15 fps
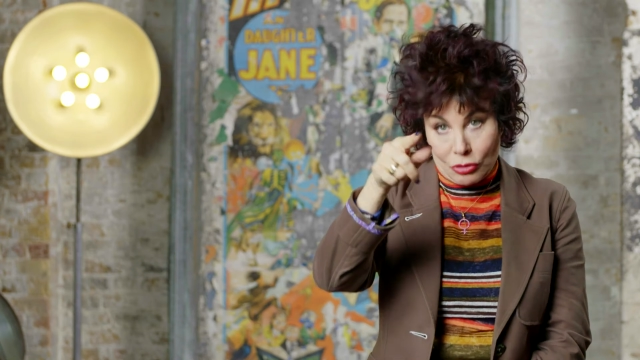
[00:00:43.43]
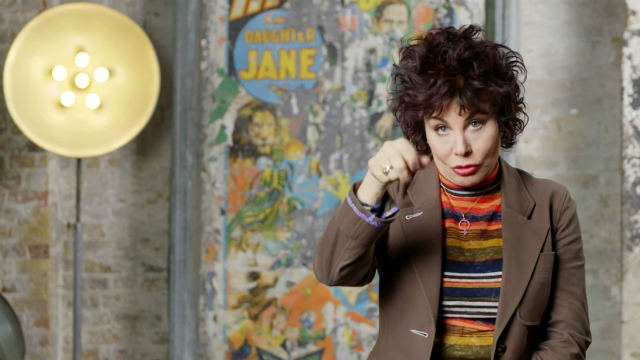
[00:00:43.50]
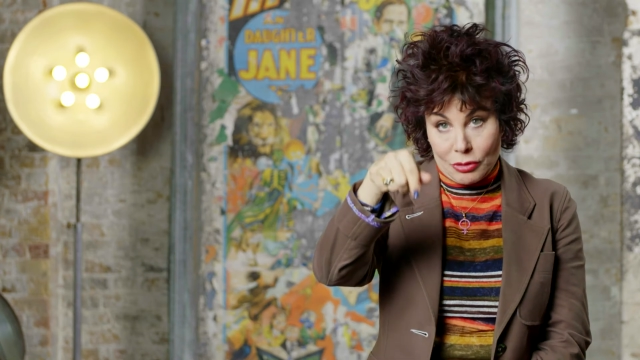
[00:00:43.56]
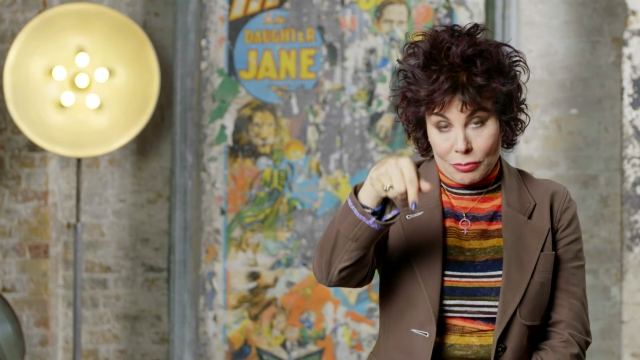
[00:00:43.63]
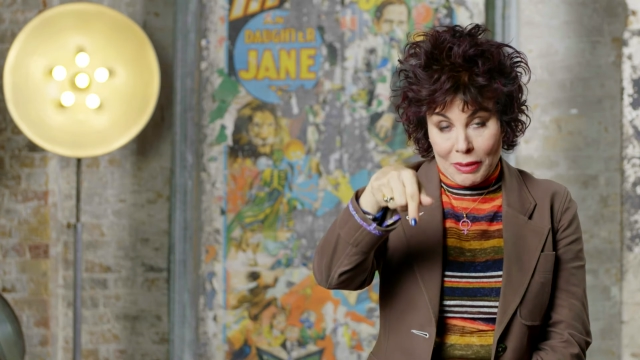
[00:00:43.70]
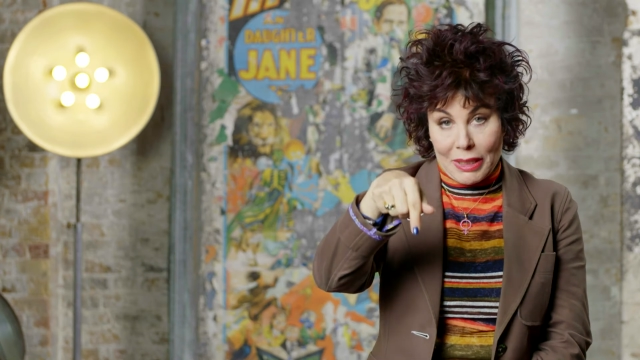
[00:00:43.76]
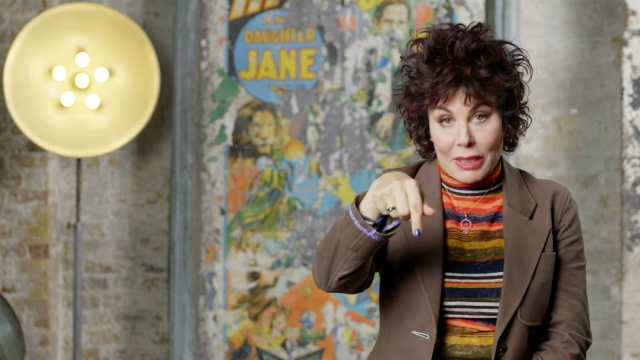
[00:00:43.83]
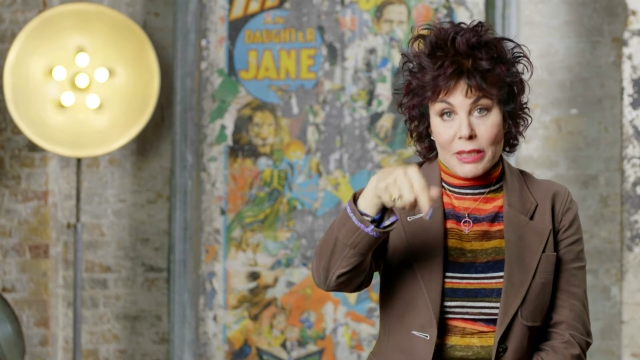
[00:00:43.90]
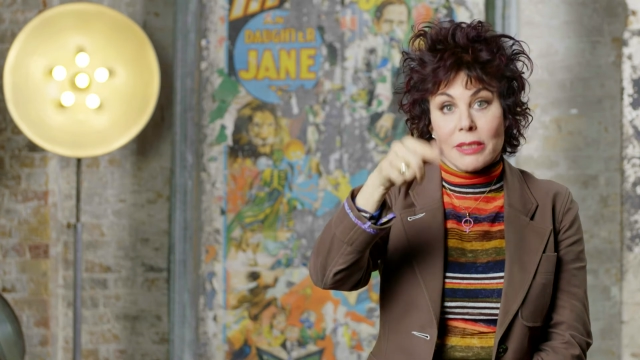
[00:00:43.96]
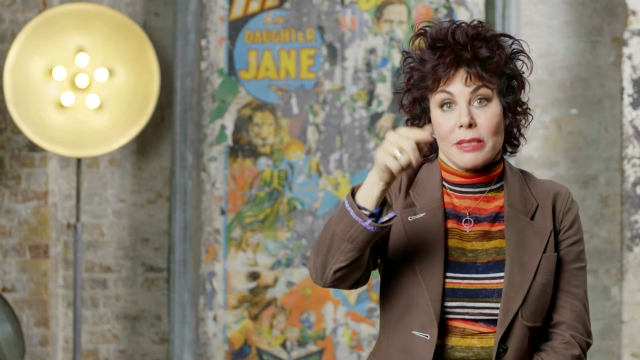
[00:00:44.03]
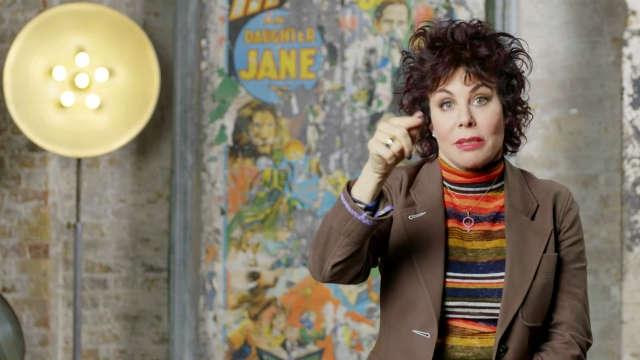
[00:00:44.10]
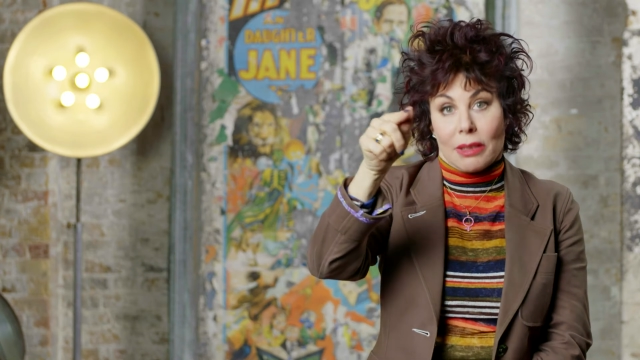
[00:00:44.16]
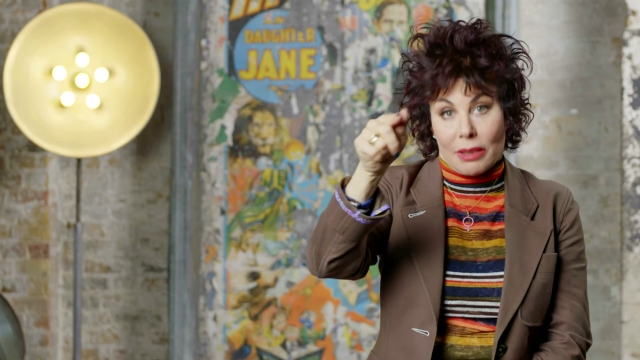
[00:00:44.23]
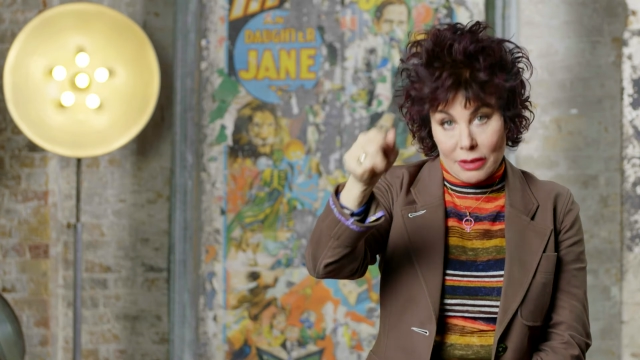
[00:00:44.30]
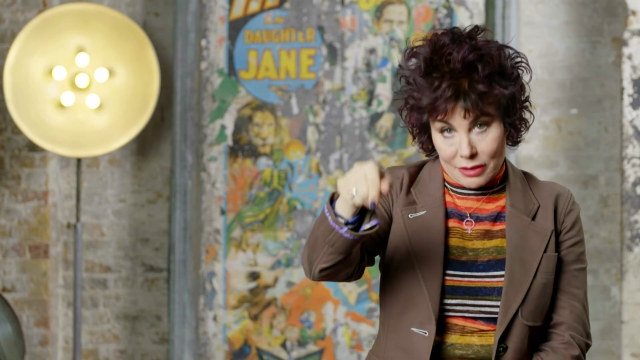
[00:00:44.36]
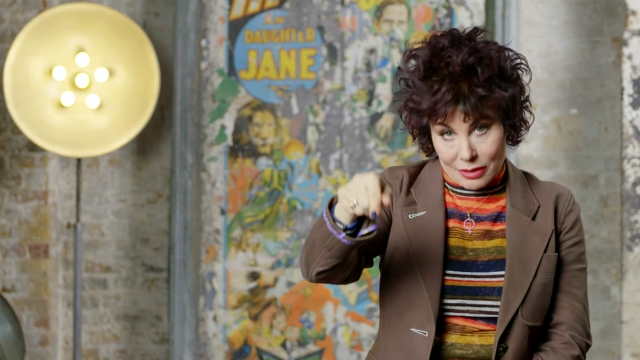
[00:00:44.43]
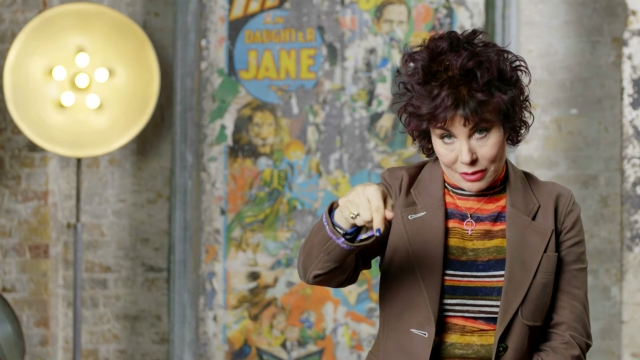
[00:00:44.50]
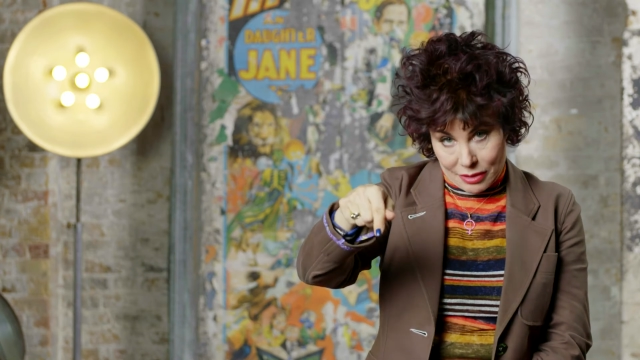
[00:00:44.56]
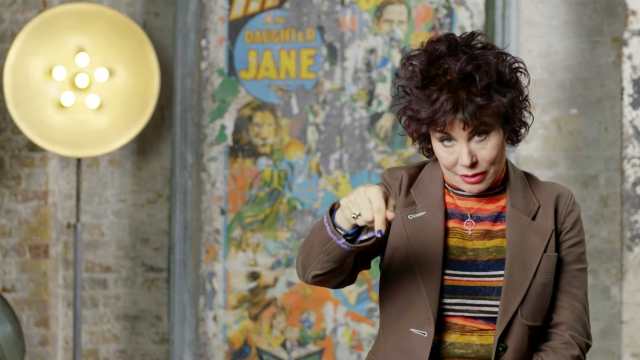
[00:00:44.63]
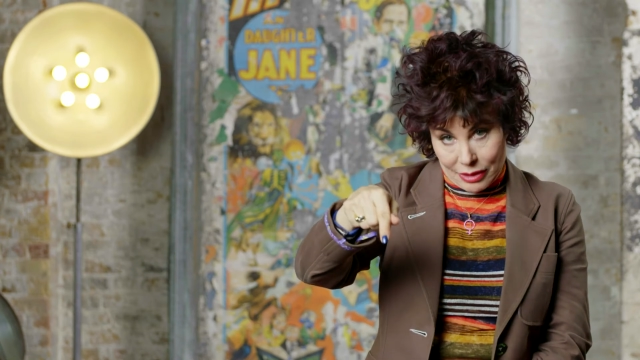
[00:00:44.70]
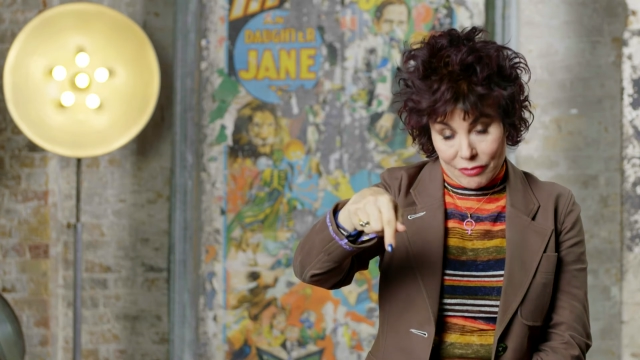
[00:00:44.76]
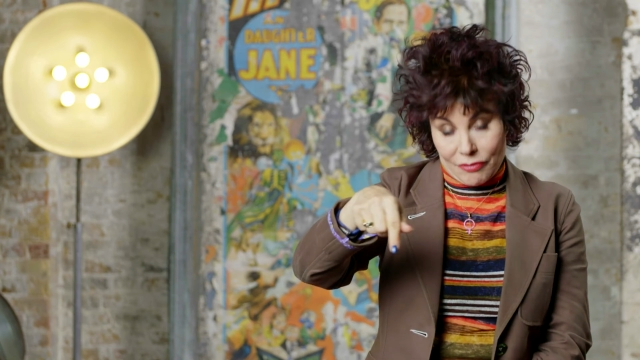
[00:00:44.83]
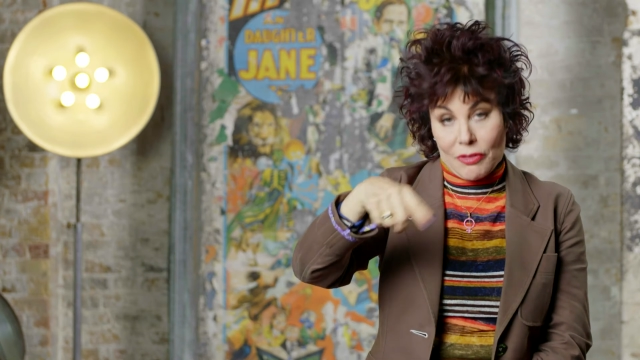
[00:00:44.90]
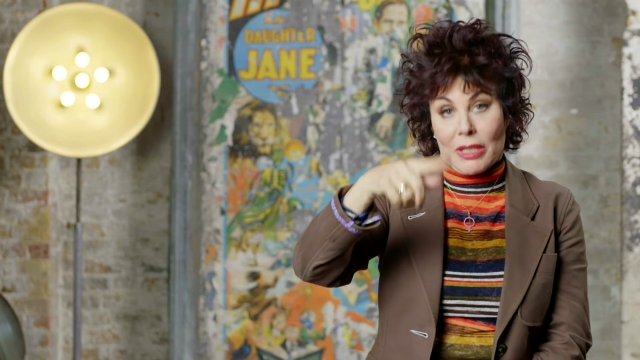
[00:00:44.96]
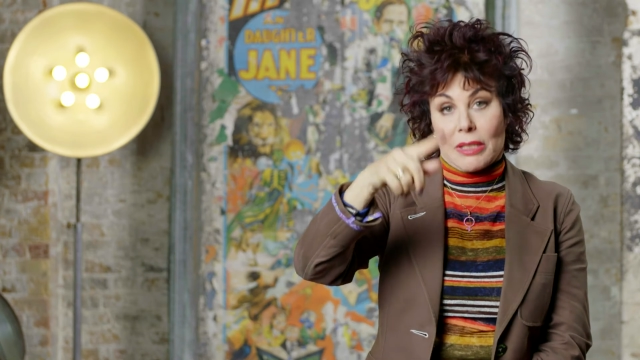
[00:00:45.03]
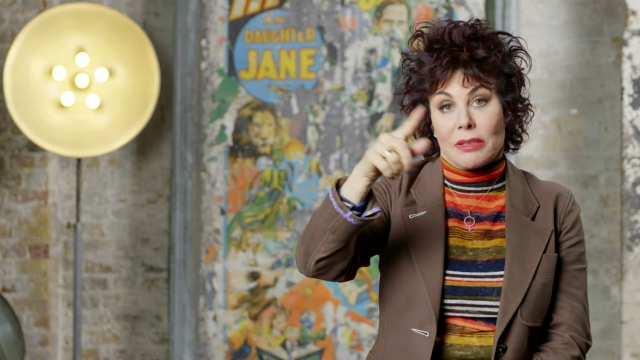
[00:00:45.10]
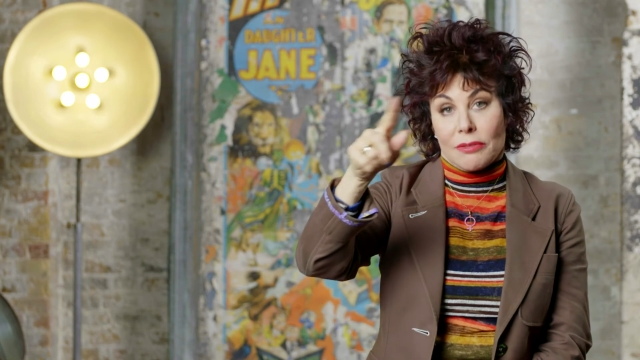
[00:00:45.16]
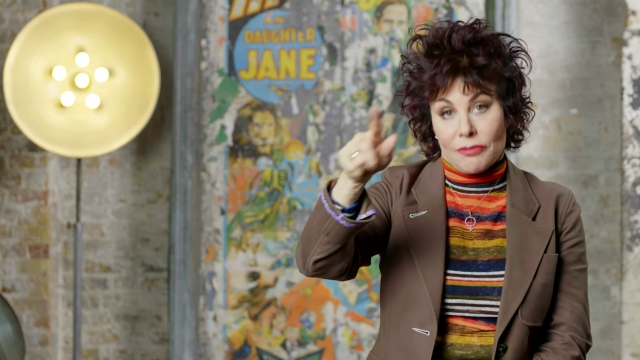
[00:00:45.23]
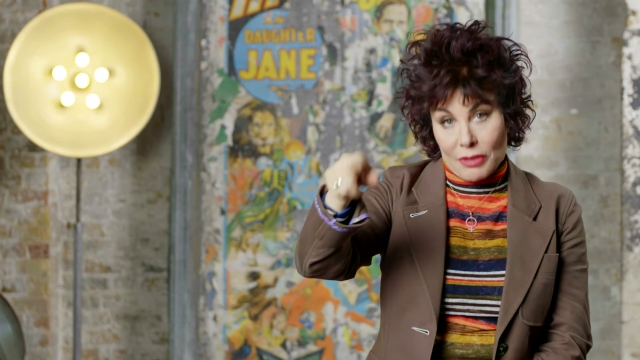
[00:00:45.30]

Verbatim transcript: to my kids, kids to their friends,